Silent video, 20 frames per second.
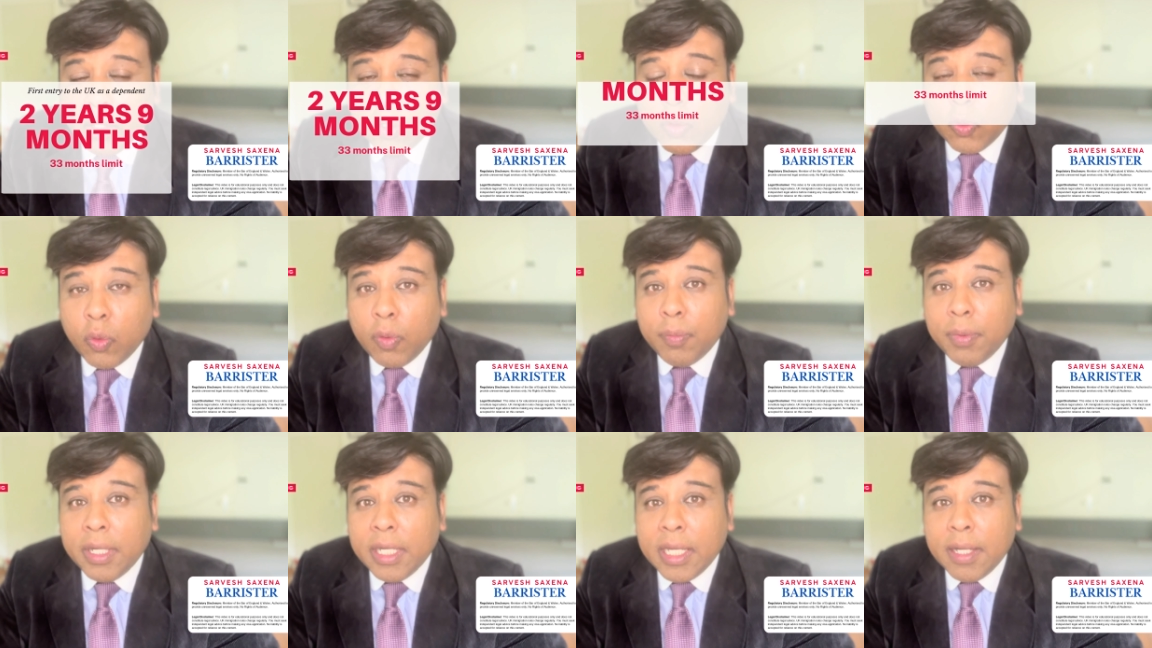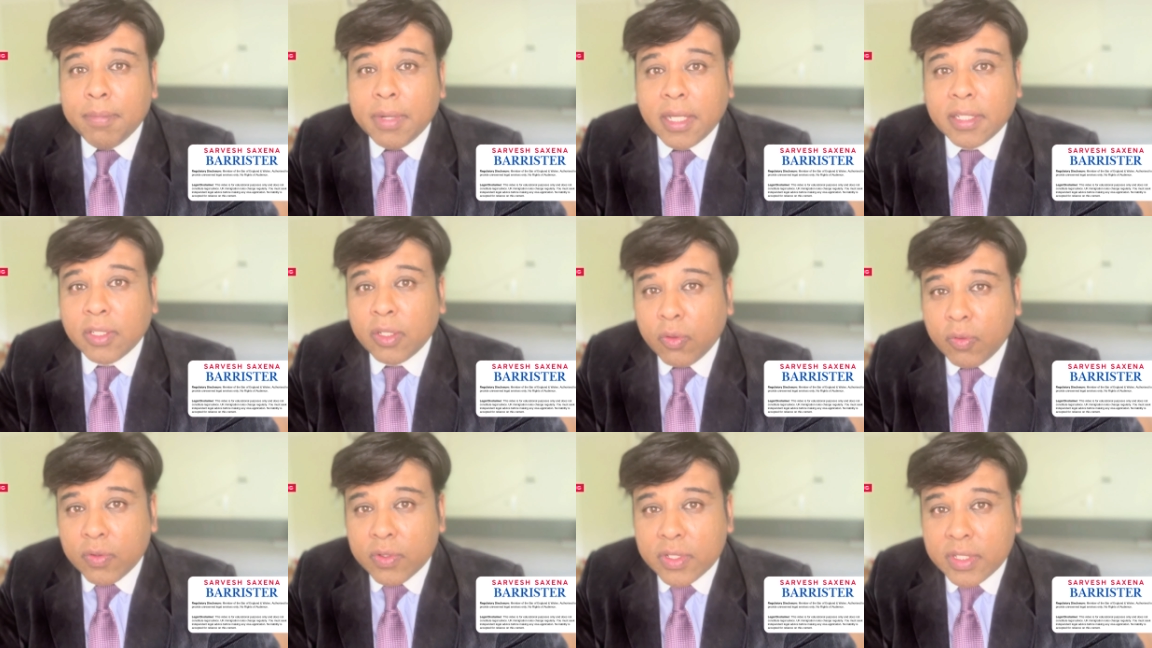you will be deemed as an
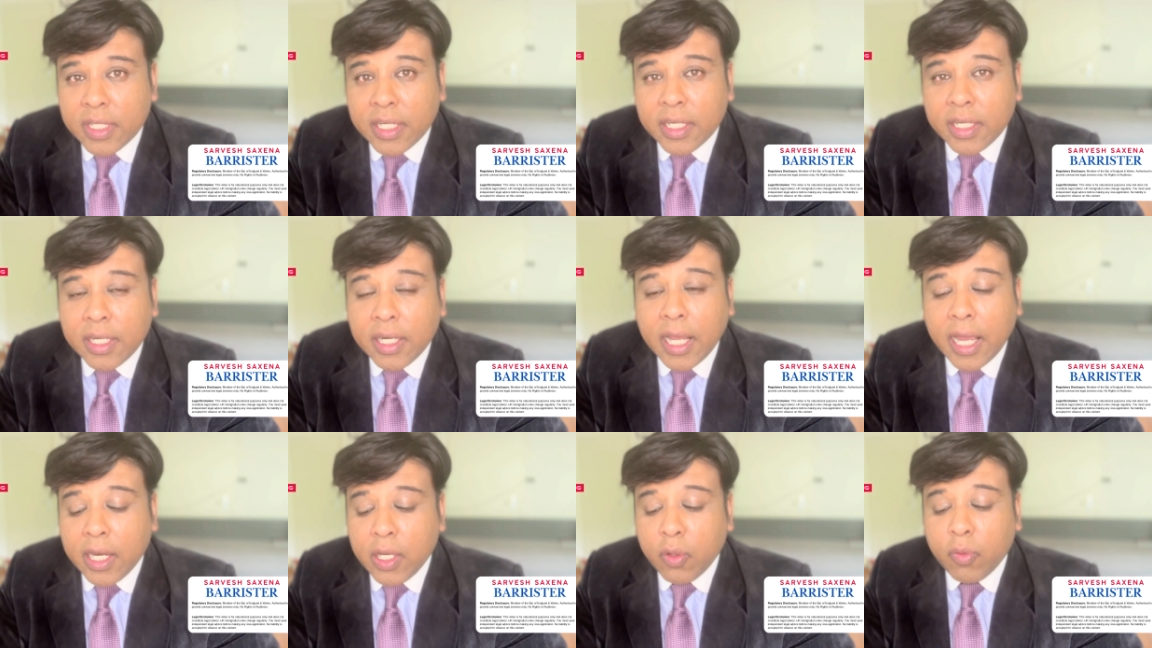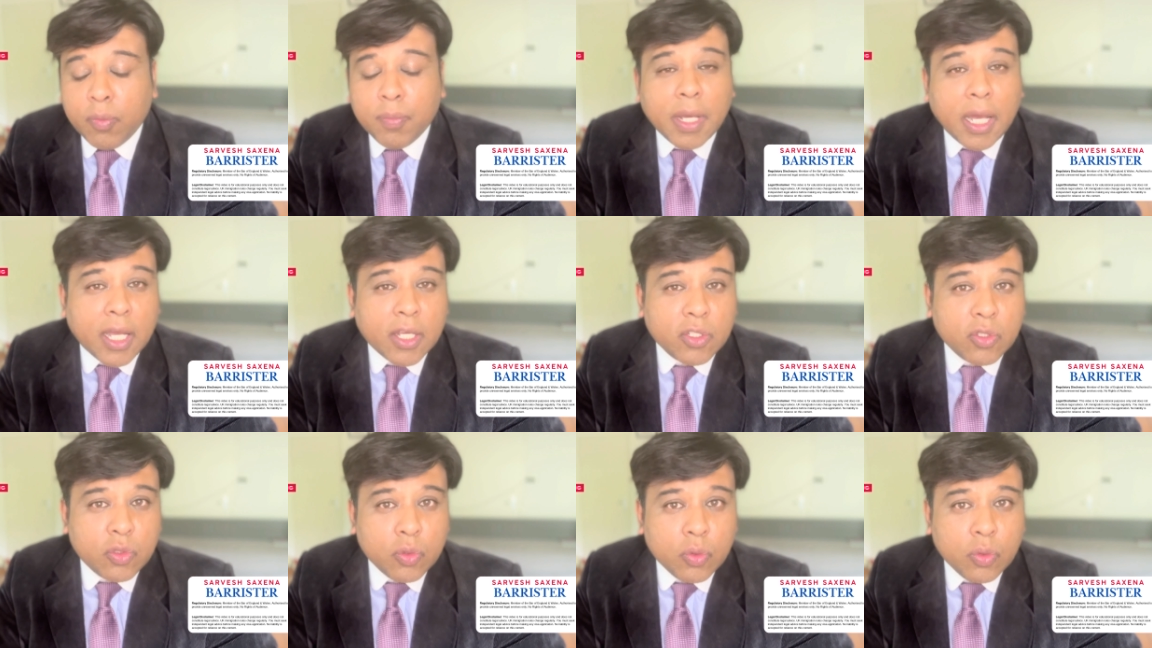overstay and you will be
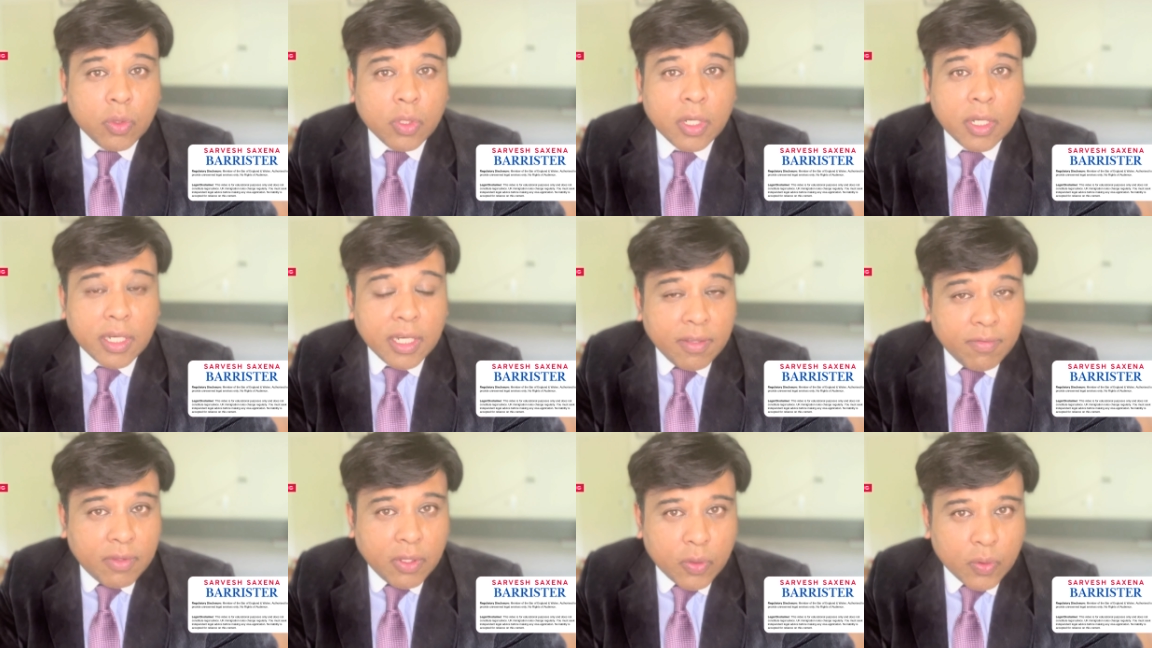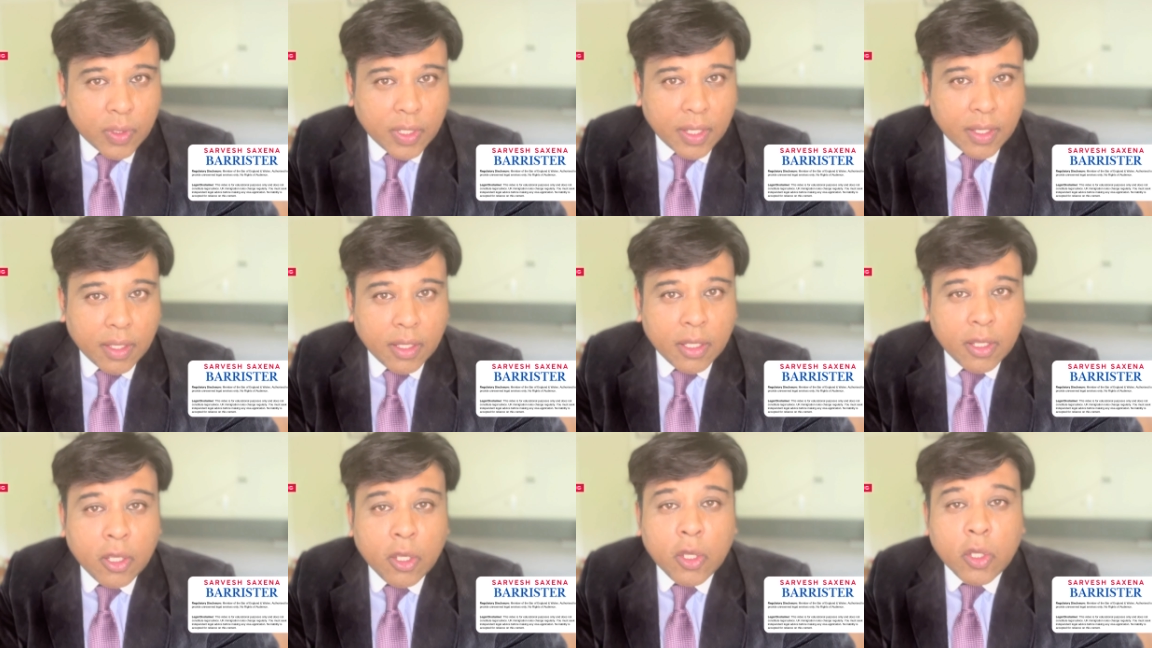asked to leave the UK.
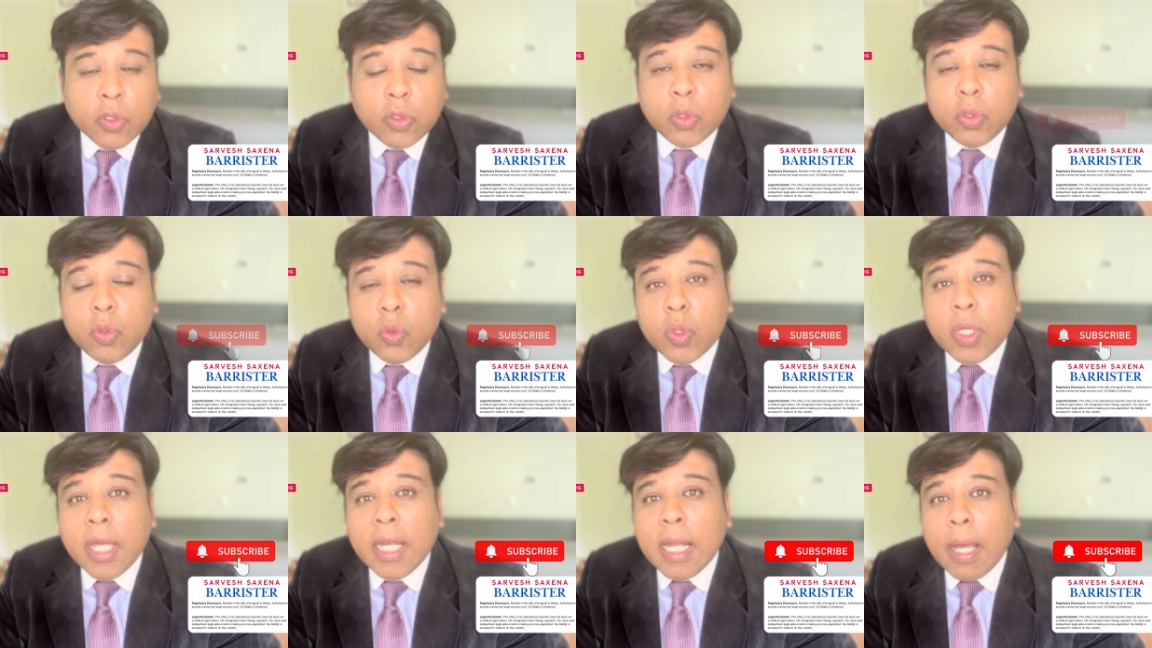So you can